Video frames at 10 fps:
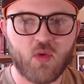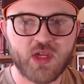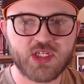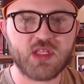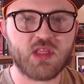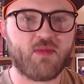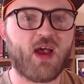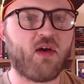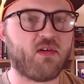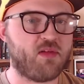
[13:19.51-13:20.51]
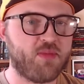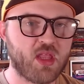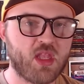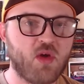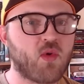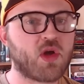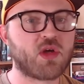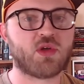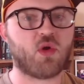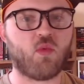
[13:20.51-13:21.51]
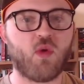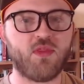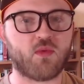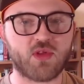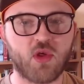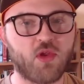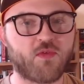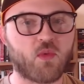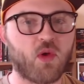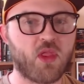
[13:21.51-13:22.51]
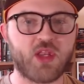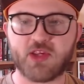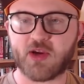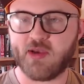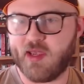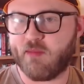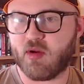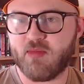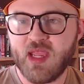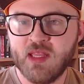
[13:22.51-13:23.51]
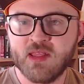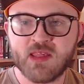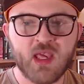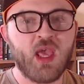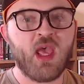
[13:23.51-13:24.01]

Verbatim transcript: questions about how an ability works or what the result for rolling a certain number means.